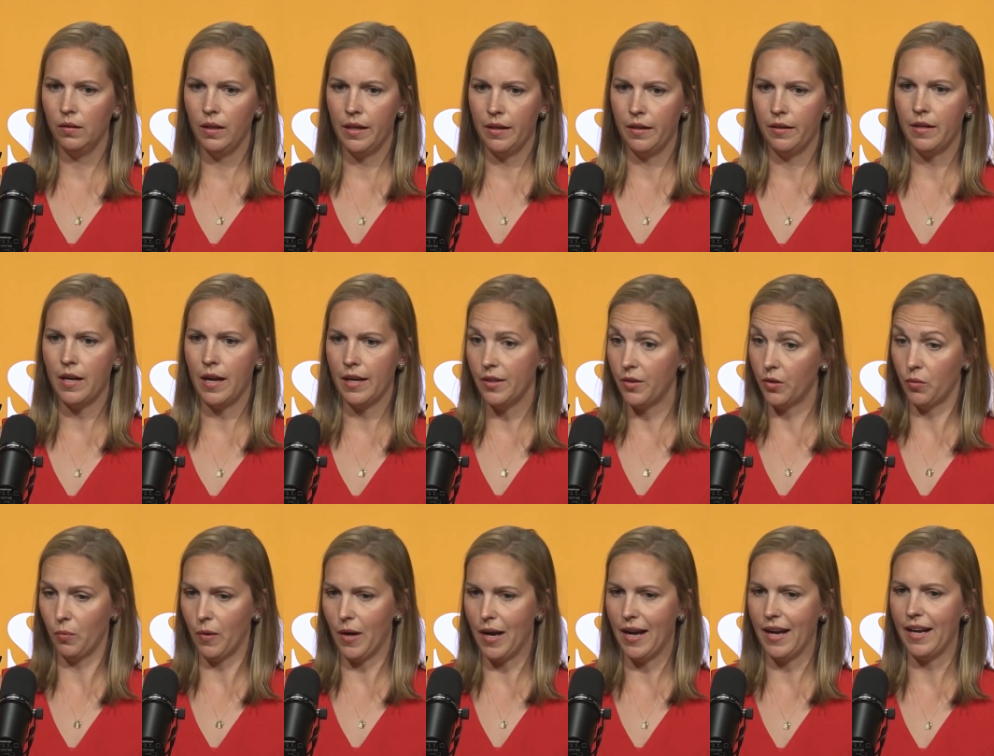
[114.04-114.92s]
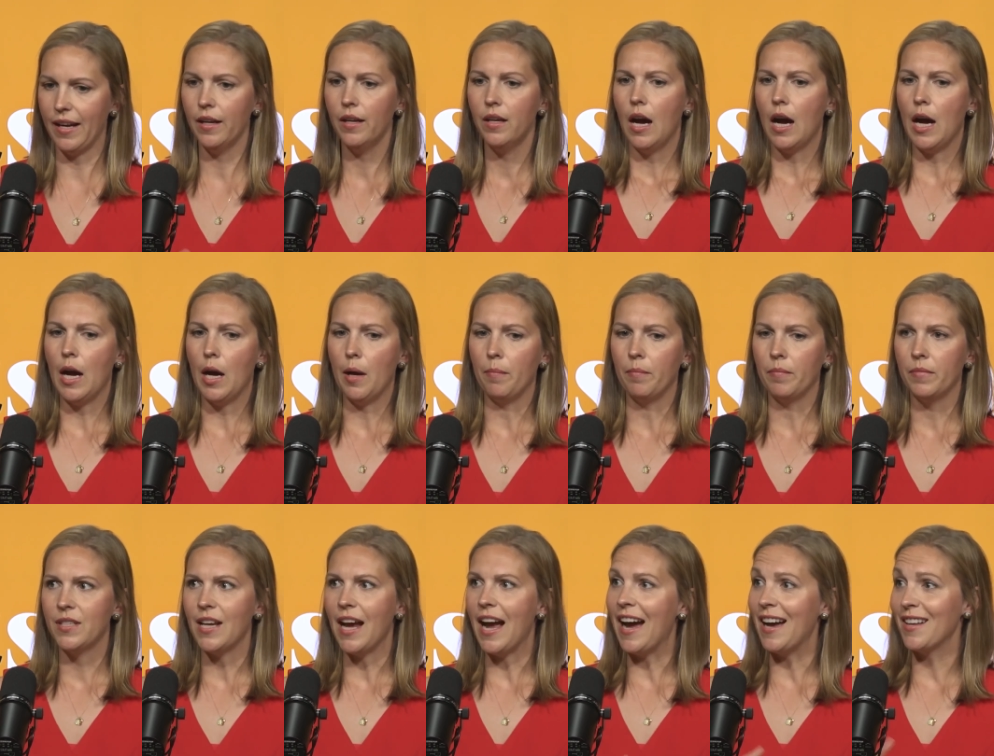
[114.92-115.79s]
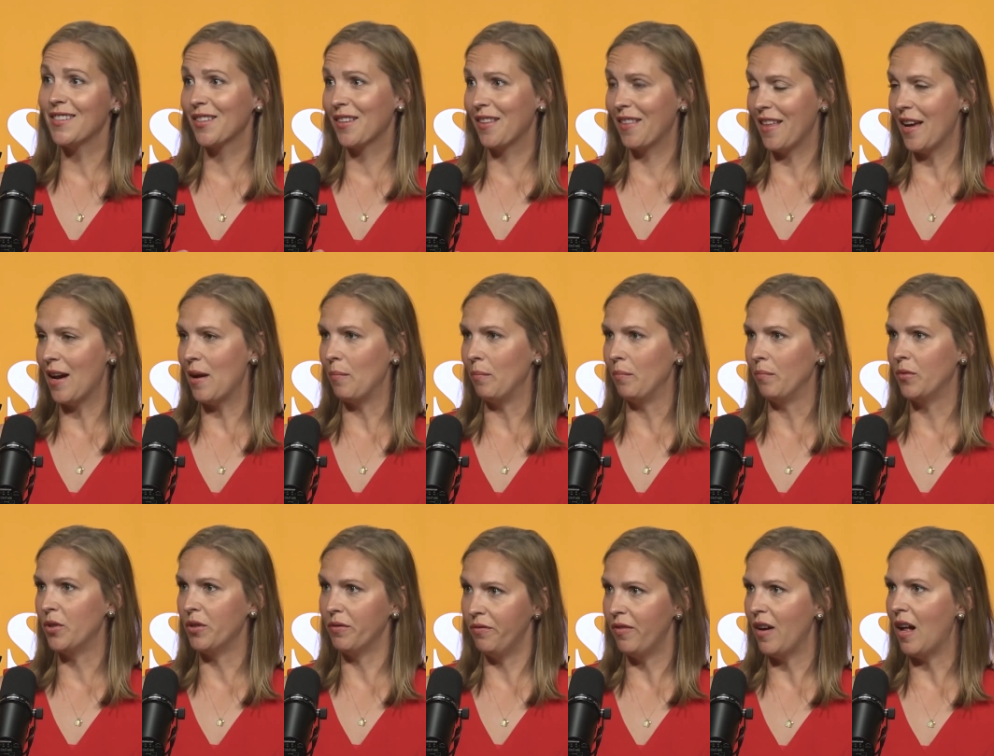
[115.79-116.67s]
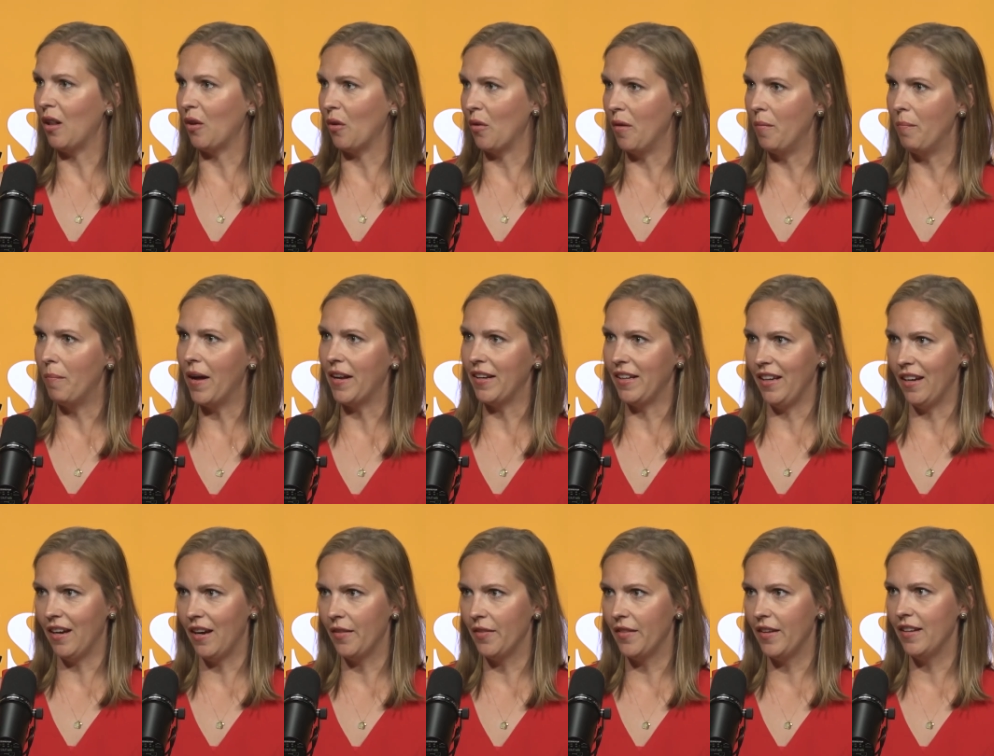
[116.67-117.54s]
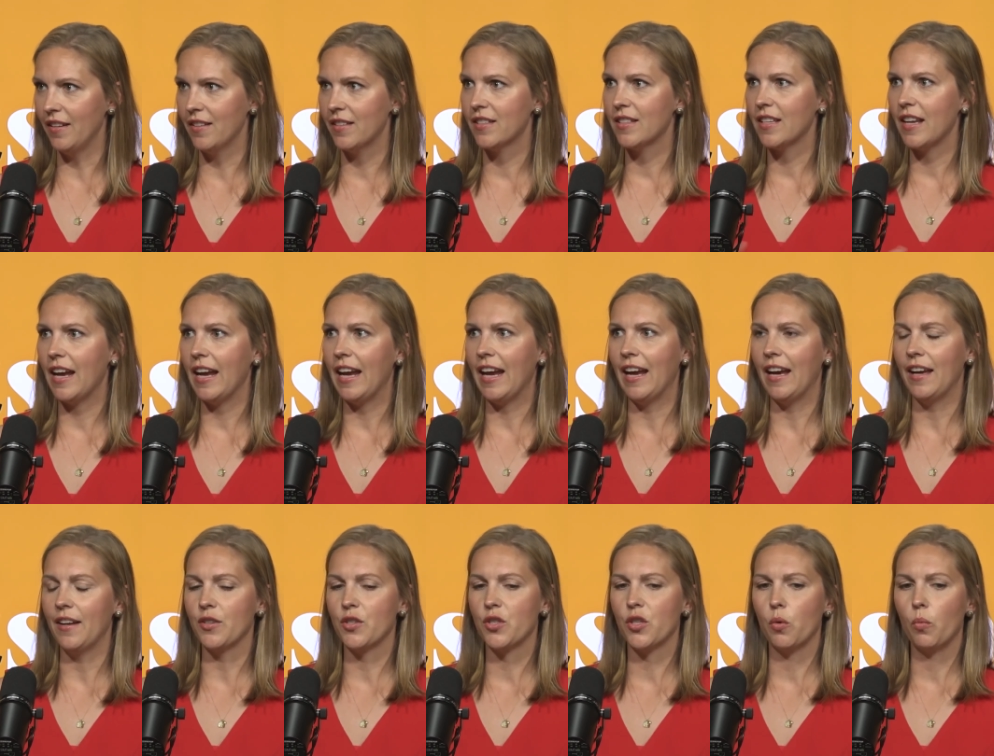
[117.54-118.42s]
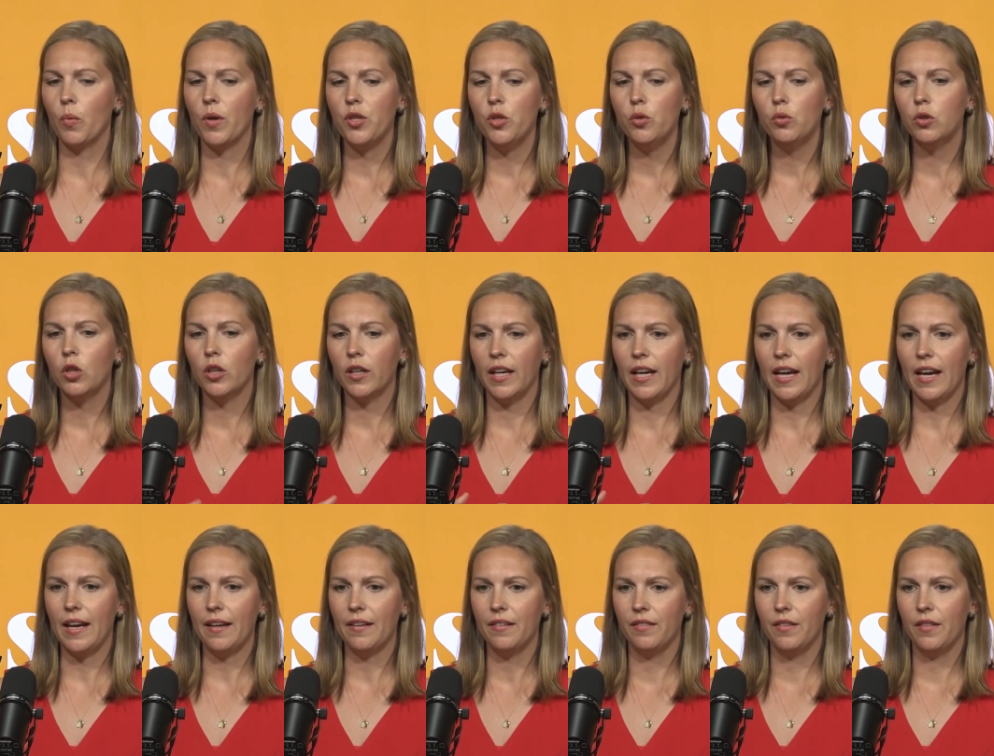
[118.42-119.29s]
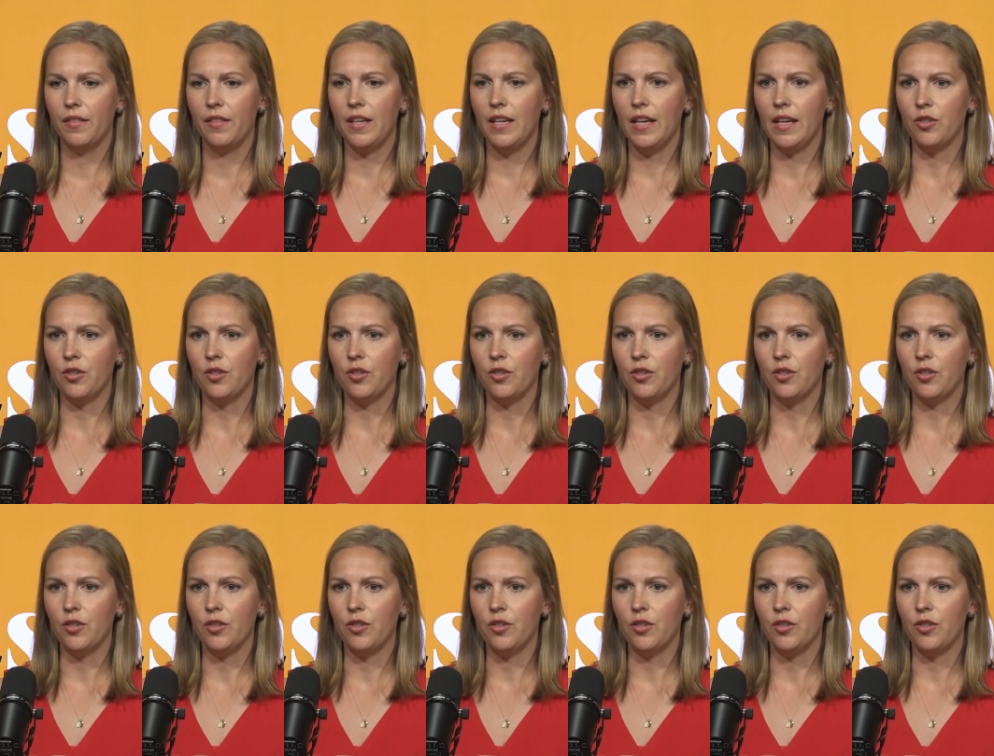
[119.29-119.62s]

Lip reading: in a nice way, to ask them to follow the money on this. And so when you look at the